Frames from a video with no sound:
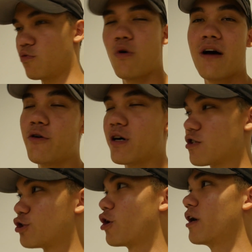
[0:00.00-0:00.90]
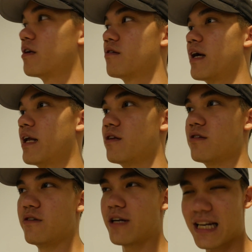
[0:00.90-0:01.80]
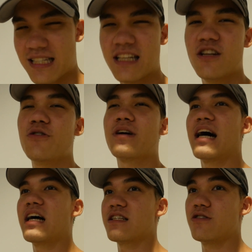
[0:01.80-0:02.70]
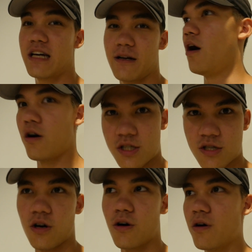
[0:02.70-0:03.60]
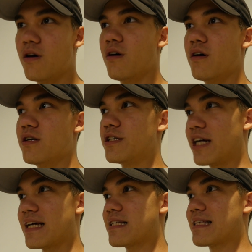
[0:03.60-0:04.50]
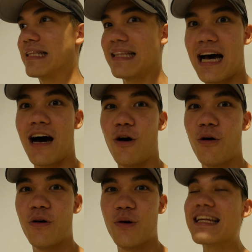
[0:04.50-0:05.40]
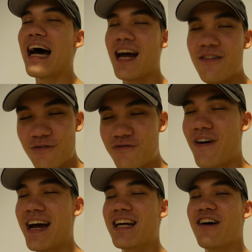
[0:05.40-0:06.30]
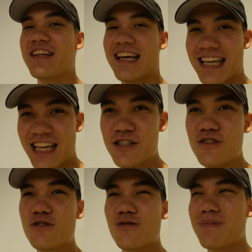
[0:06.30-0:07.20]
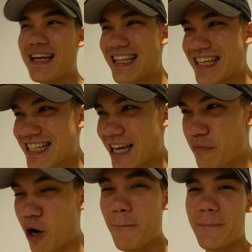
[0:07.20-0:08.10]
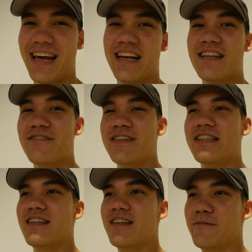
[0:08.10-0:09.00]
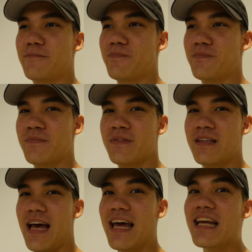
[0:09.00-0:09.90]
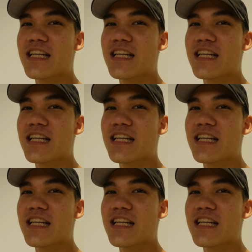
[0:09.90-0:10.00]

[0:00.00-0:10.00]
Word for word: whoever wants to join and then you get to see the new cards and you get to... Also, just now, I find out that Keiji used to play this game competitively and